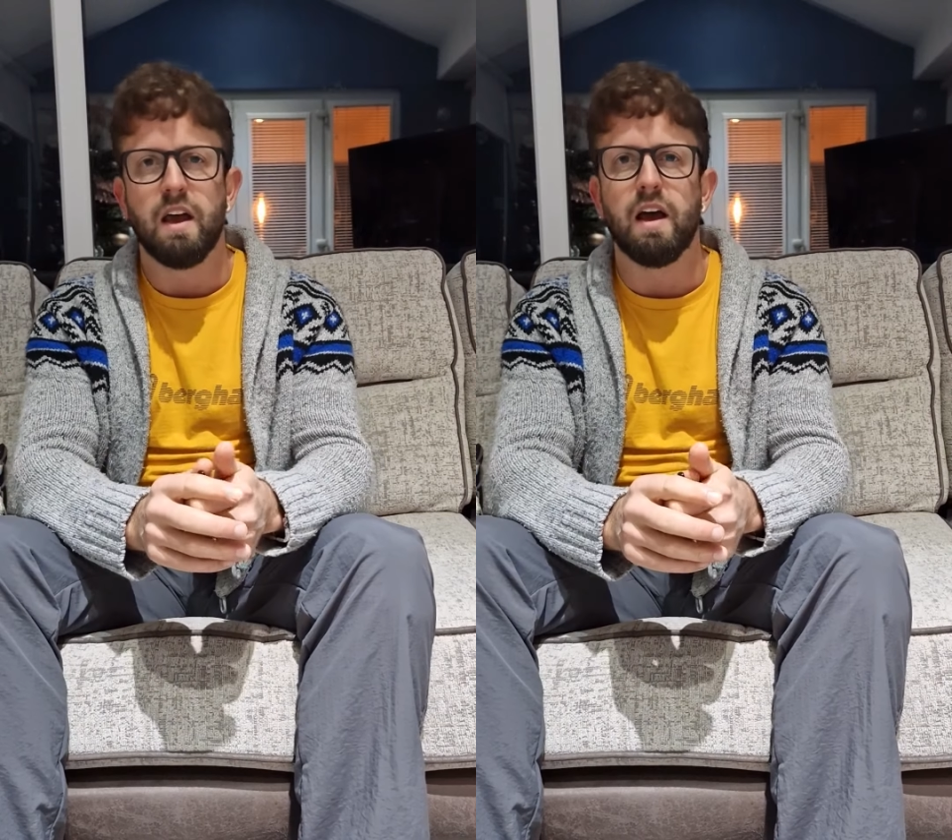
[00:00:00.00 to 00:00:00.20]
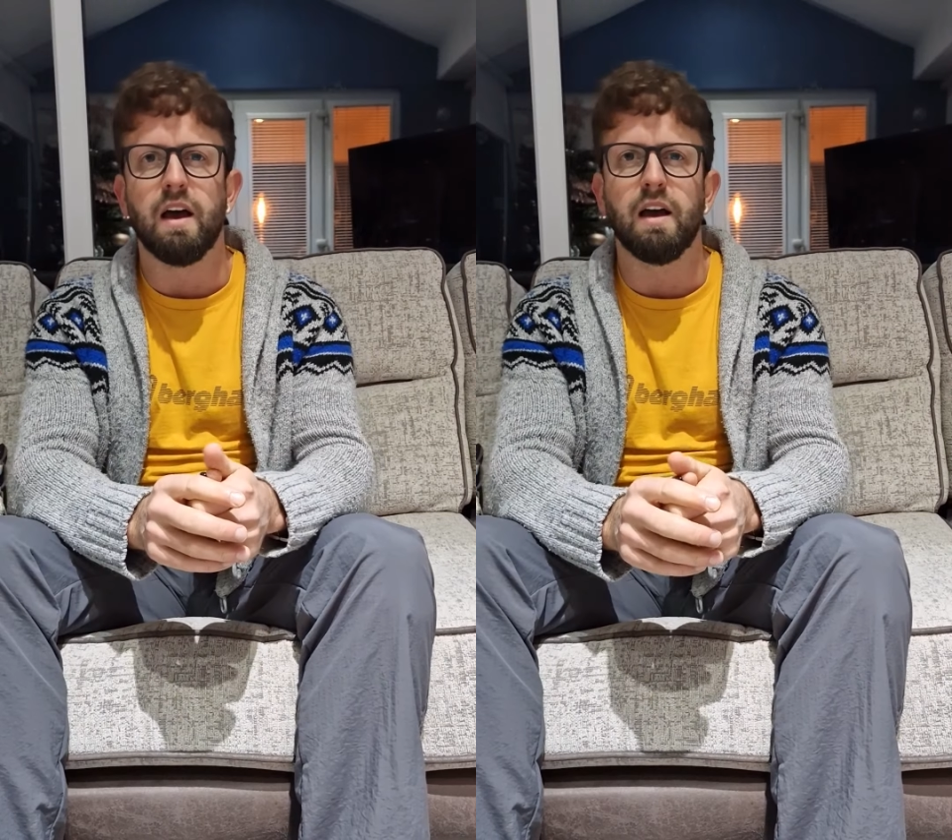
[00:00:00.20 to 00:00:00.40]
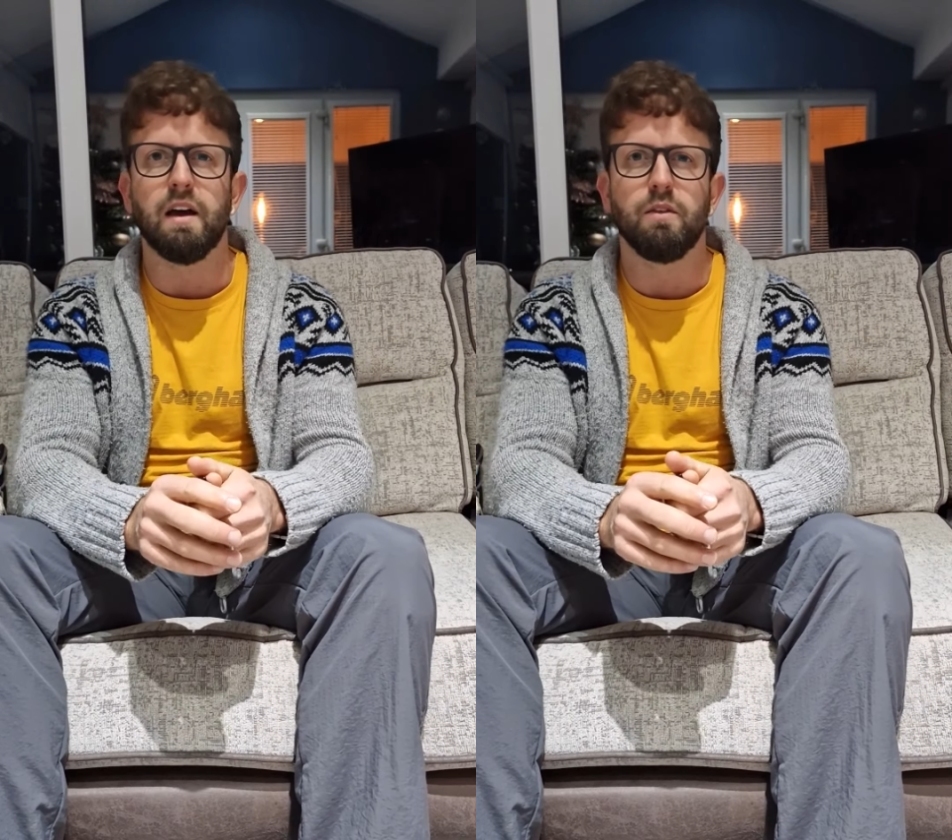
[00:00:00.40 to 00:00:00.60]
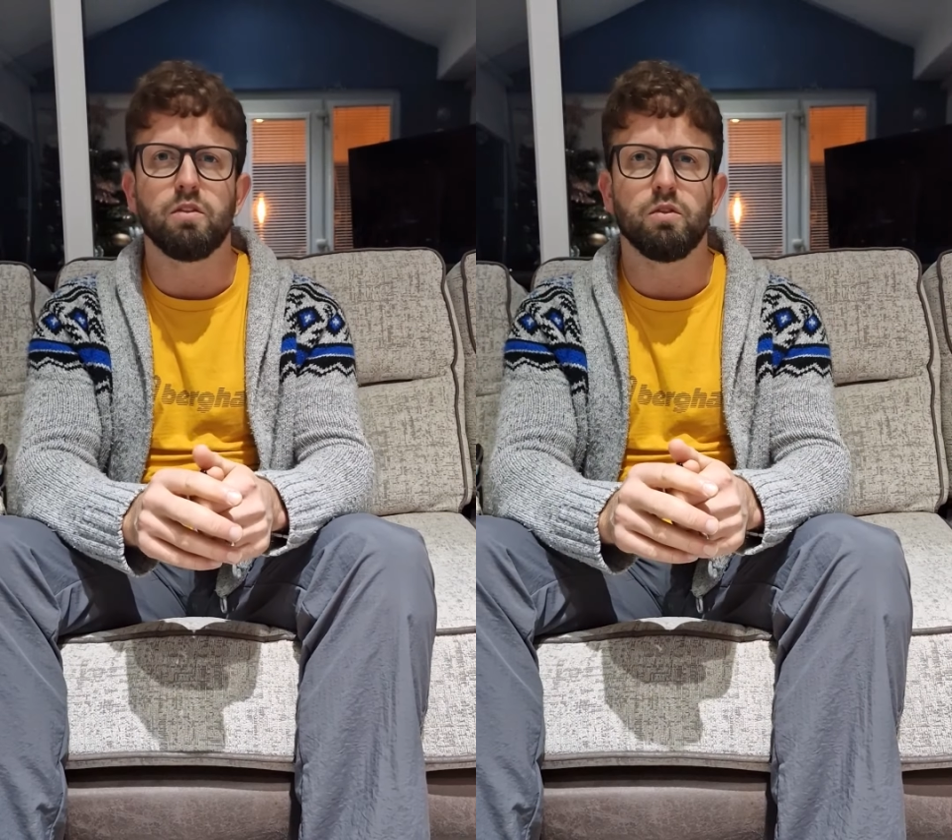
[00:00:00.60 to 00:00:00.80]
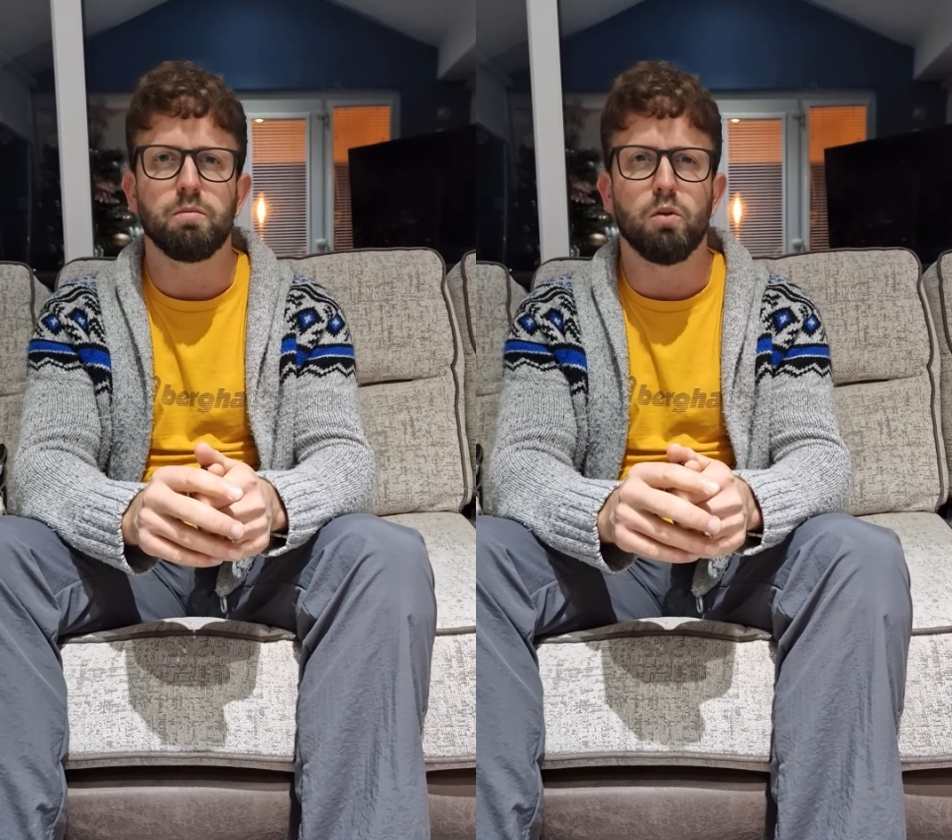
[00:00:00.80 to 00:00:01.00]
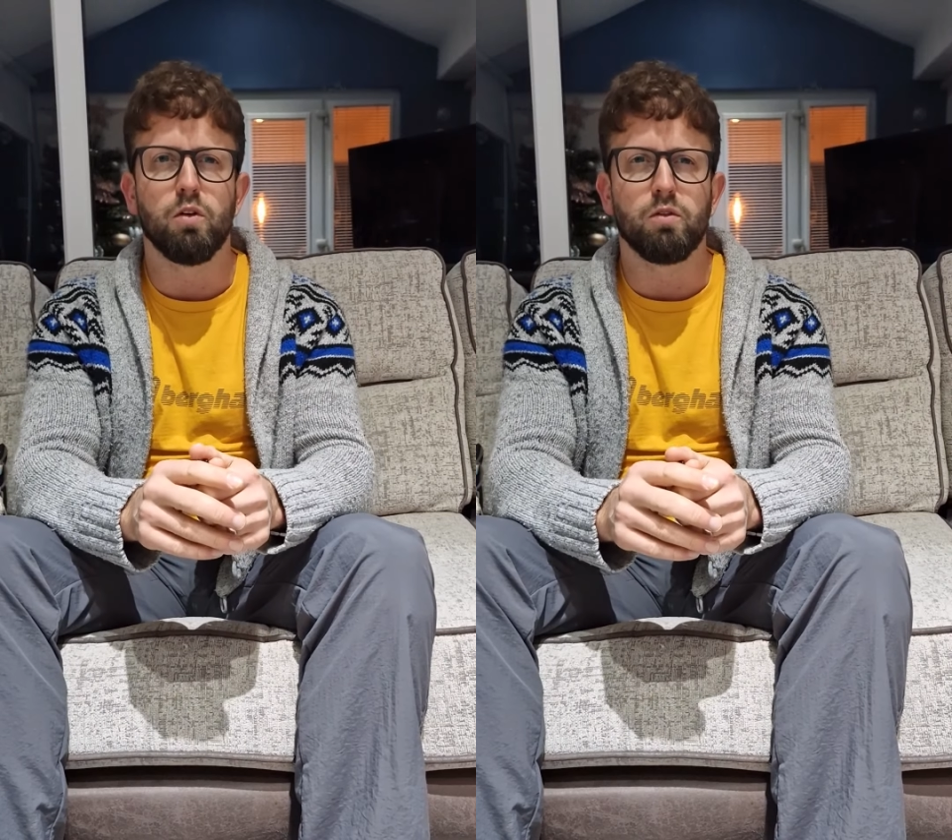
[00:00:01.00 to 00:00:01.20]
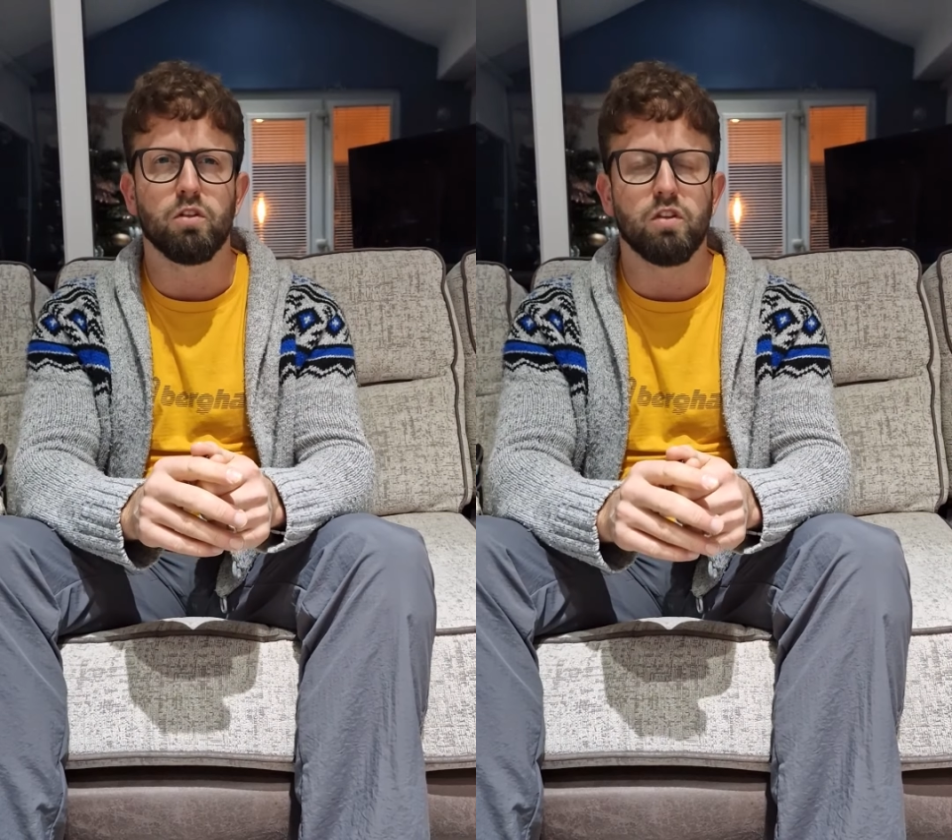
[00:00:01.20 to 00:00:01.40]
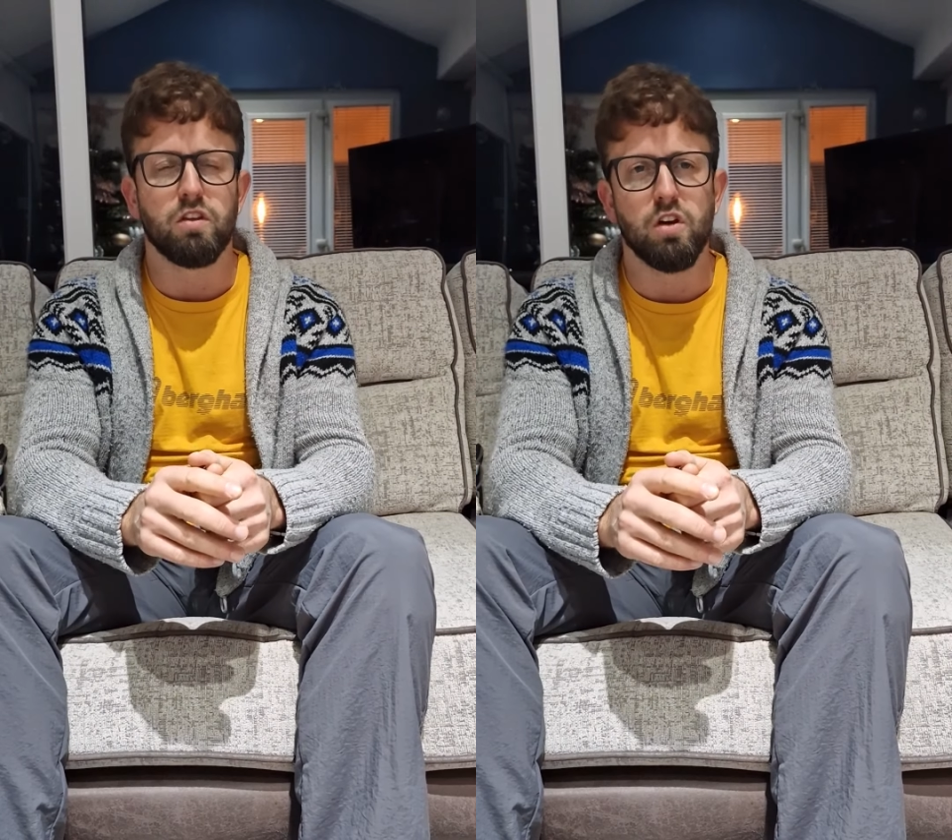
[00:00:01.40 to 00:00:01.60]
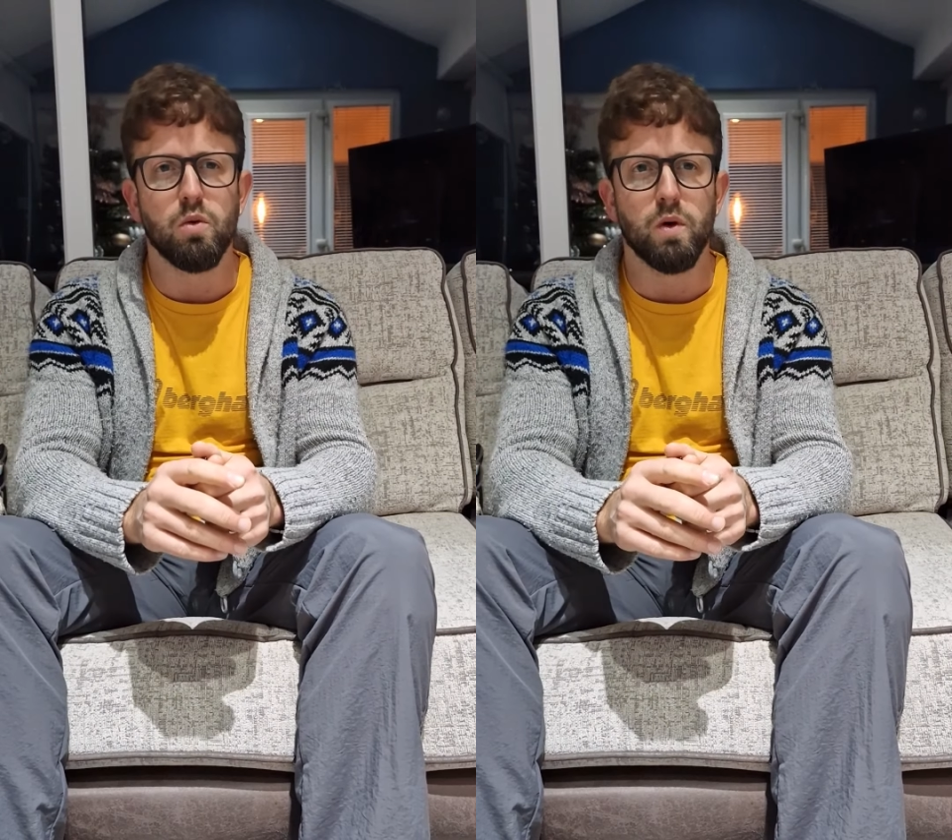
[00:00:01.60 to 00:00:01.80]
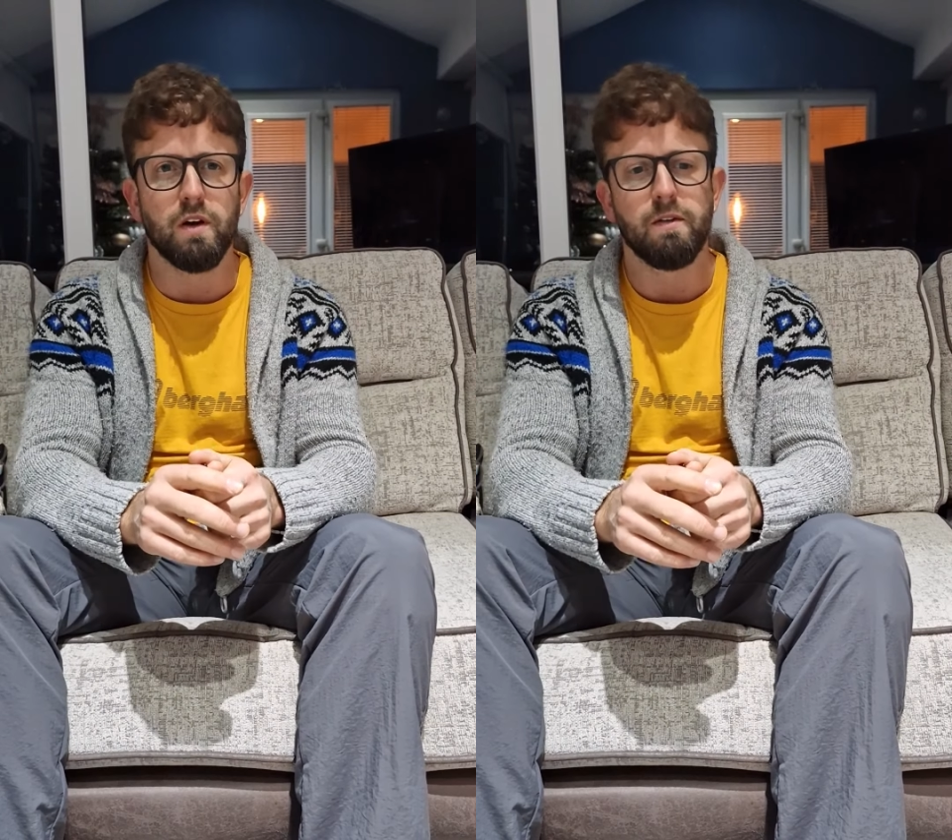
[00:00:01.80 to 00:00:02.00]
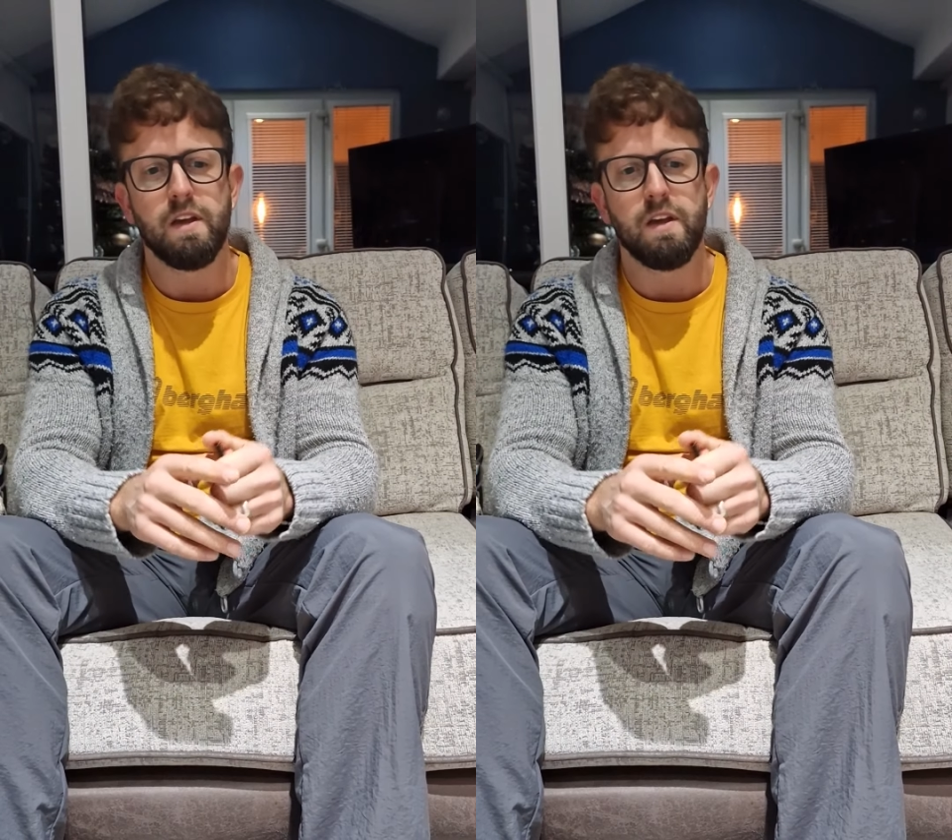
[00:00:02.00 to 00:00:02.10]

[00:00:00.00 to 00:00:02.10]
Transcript: So it was just the two.